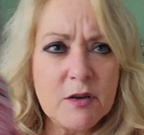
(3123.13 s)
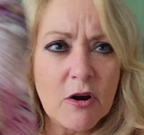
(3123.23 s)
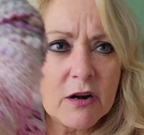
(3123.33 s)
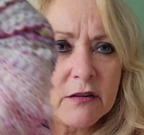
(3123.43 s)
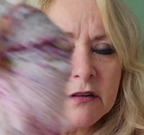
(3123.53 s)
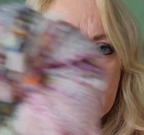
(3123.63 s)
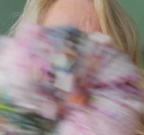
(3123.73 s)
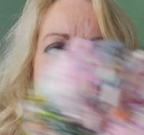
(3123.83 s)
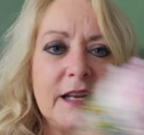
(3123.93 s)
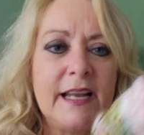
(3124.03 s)
yarn.
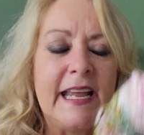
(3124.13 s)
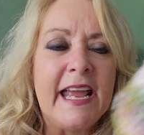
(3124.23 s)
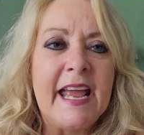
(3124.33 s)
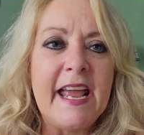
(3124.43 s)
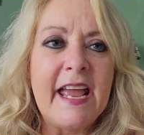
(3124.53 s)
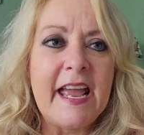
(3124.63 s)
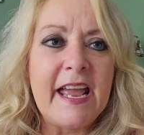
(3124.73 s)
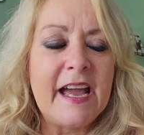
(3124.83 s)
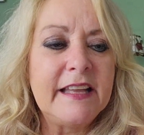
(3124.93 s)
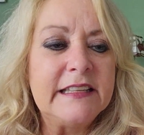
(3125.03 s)

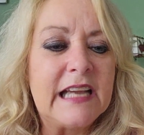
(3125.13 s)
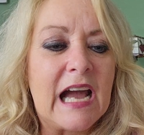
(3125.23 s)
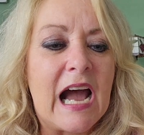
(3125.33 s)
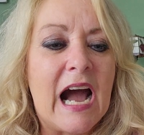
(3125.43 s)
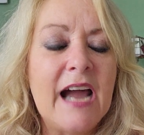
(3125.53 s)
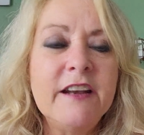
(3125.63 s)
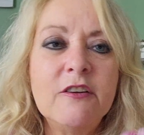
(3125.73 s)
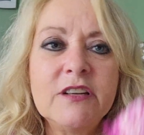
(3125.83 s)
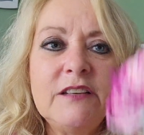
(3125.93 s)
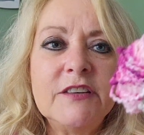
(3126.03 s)
And I
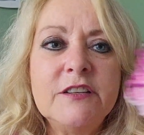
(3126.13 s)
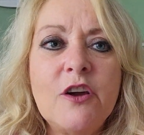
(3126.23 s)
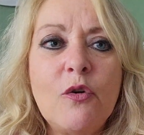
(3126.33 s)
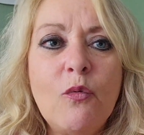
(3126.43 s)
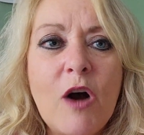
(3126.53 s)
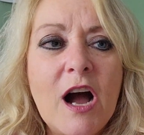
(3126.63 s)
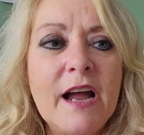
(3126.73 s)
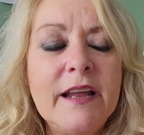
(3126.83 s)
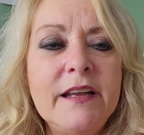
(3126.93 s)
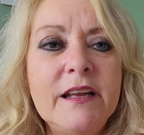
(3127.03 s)
don't even know
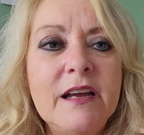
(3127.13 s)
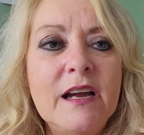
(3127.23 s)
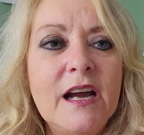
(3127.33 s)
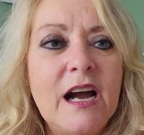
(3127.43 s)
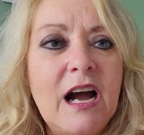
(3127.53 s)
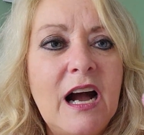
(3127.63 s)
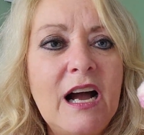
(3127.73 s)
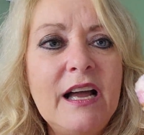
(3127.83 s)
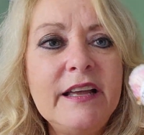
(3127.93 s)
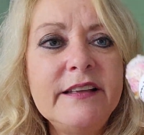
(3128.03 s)
why.
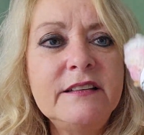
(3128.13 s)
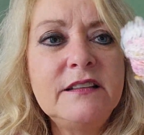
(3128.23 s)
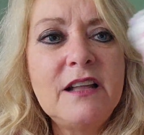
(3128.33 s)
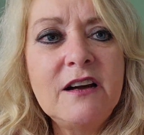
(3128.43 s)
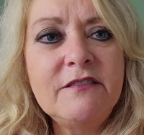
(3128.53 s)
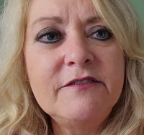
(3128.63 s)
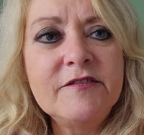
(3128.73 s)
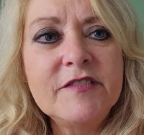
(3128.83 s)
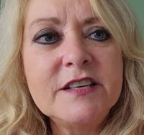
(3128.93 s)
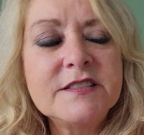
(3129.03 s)
I love
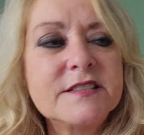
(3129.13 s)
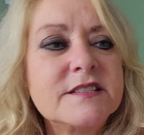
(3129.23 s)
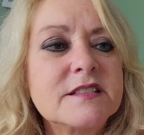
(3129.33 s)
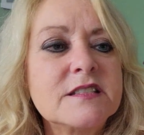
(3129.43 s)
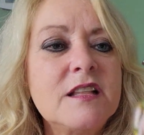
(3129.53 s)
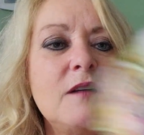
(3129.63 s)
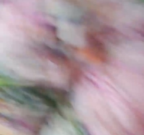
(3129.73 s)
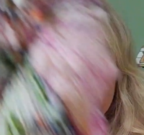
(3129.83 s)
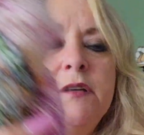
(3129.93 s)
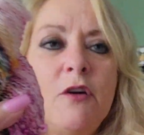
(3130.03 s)
this
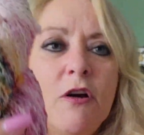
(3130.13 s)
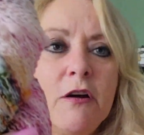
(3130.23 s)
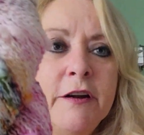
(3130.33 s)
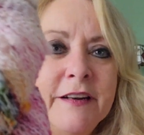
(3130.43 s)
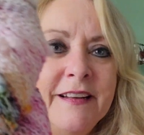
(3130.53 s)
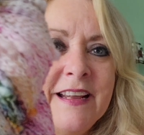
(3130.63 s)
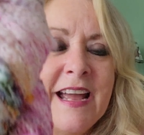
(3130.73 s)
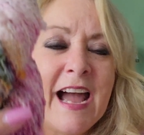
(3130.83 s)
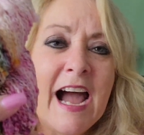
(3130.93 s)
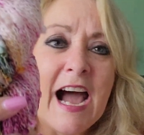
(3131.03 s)
slub yarn.
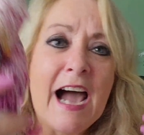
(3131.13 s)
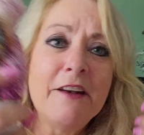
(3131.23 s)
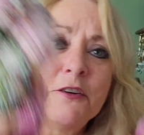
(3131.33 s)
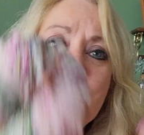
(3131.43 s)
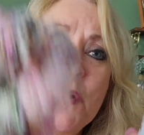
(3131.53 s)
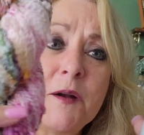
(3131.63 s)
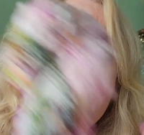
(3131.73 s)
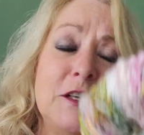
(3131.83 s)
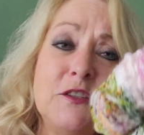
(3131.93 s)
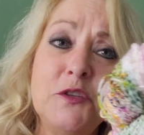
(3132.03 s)
I don't know what I'm
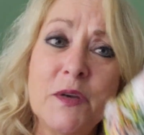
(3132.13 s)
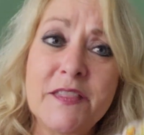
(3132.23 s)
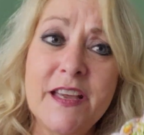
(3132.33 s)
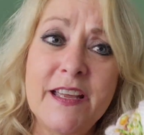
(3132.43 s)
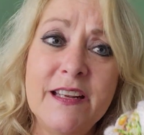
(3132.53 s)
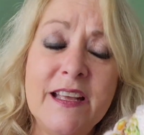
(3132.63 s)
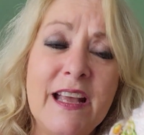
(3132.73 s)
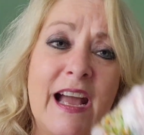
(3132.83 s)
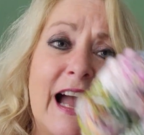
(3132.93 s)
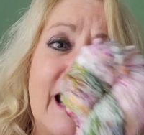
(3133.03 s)
going to do with it.
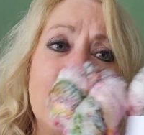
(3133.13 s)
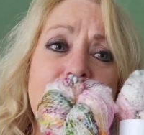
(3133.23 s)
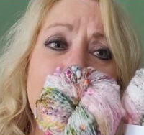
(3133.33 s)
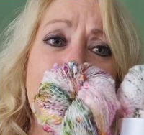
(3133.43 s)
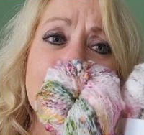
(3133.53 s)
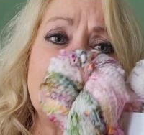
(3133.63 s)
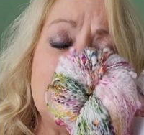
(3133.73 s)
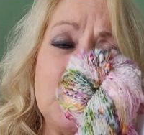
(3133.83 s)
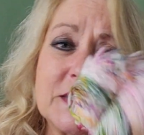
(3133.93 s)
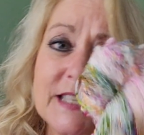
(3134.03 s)
I only got
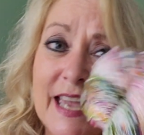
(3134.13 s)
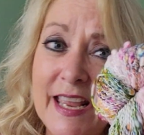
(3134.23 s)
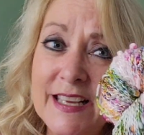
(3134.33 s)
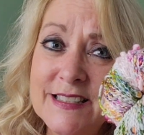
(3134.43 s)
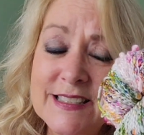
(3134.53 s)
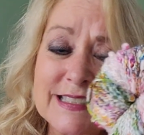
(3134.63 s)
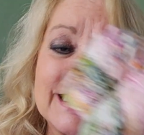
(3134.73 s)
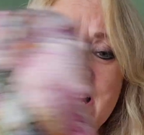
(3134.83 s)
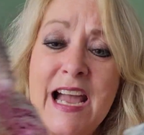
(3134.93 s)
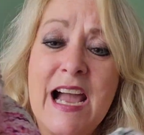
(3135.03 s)
2 skeins.
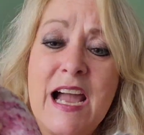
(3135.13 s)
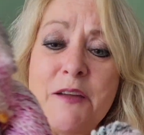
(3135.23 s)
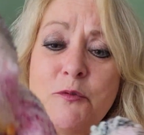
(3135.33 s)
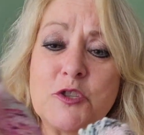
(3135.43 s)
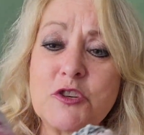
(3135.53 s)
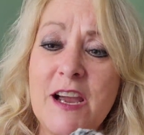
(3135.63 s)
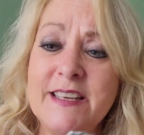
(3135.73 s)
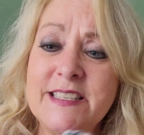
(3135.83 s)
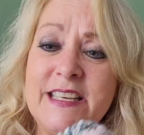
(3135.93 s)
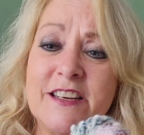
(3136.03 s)
I tried
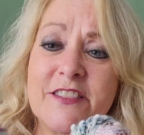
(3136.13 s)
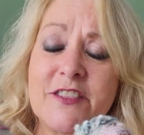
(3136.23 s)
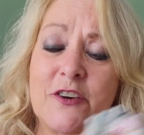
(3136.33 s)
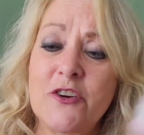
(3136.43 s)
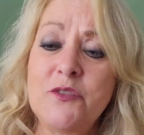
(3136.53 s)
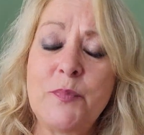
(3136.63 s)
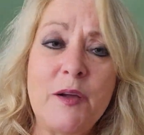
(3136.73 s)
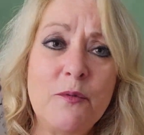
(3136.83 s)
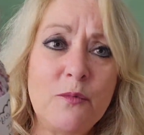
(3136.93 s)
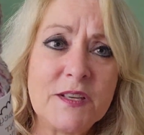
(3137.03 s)
to get a 3rd,
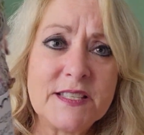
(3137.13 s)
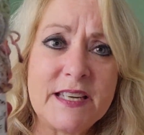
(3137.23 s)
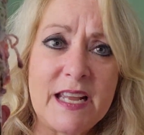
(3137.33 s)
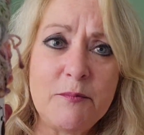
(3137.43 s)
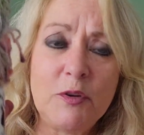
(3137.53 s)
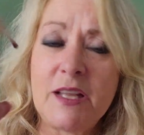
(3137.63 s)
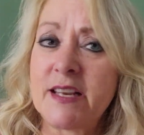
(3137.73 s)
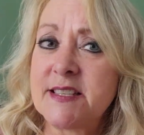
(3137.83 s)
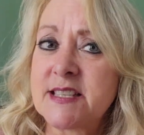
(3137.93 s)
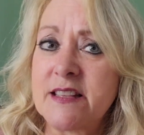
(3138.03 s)
but wasn't able. Like
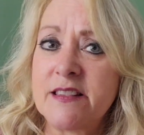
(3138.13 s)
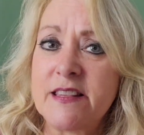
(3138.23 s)
I said,